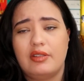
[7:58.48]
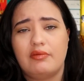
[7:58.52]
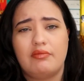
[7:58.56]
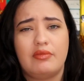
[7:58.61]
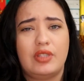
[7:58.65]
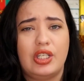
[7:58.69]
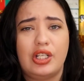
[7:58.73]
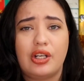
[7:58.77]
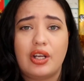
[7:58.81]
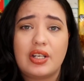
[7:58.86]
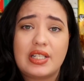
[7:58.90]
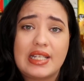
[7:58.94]

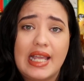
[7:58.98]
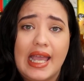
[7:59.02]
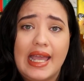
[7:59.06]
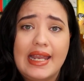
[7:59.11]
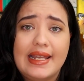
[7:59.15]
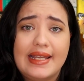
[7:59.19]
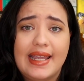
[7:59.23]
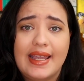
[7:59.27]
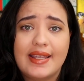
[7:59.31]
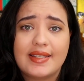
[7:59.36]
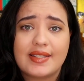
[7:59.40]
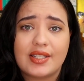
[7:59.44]
you know,
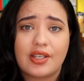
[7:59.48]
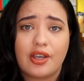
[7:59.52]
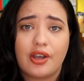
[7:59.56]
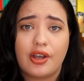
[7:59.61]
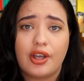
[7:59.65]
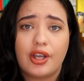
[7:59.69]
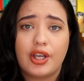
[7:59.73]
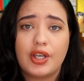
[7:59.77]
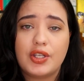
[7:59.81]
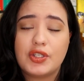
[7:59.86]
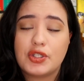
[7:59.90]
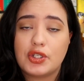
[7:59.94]
10 years
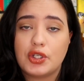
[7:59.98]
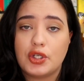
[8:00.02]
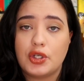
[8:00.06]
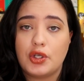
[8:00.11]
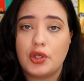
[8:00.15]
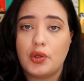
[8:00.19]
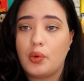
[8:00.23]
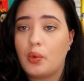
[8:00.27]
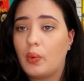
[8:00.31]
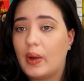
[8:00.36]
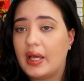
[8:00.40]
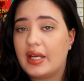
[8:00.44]
ago
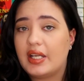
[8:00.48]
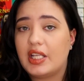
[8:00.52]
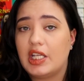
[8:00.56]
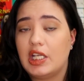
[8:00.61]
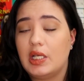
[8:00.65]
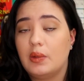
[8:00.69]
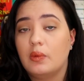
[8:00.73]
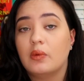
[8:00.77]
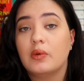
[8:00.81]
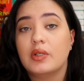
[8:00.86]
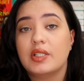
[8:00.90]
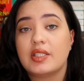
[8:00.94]
to when
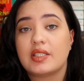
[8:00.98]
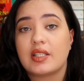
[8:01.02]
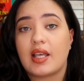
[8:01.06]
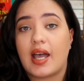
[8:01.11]
he was